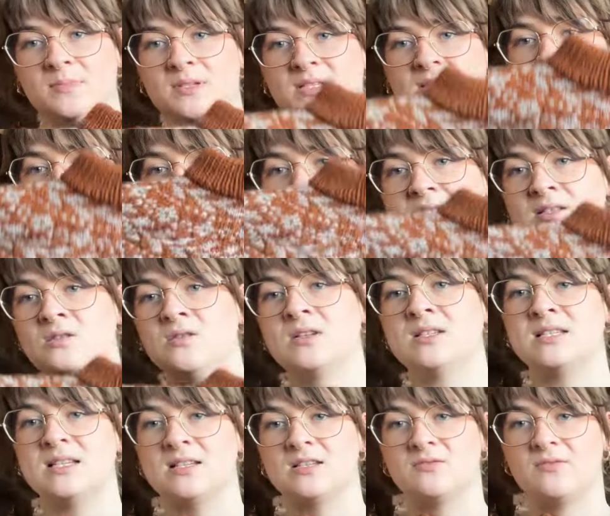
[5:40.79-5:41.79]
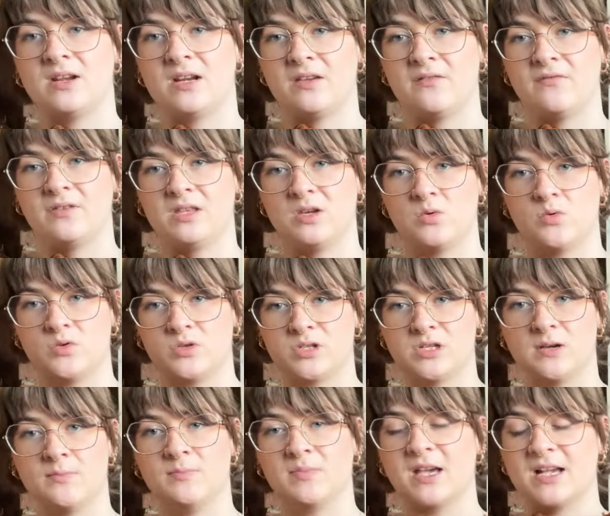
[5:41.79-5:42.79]
So as long as it's ready for the
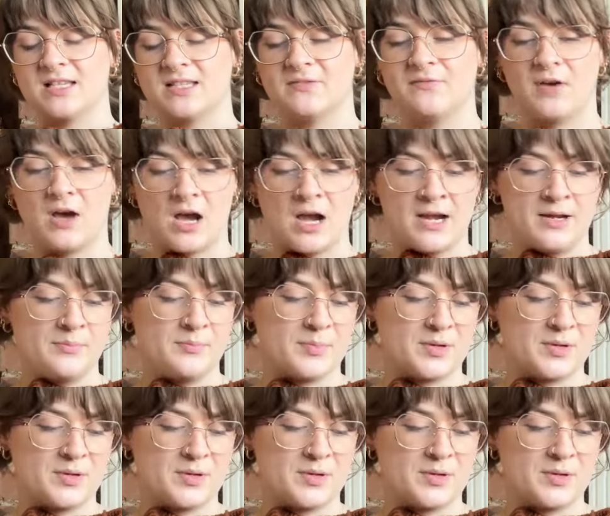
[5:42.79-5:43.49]
autumn, that's fine.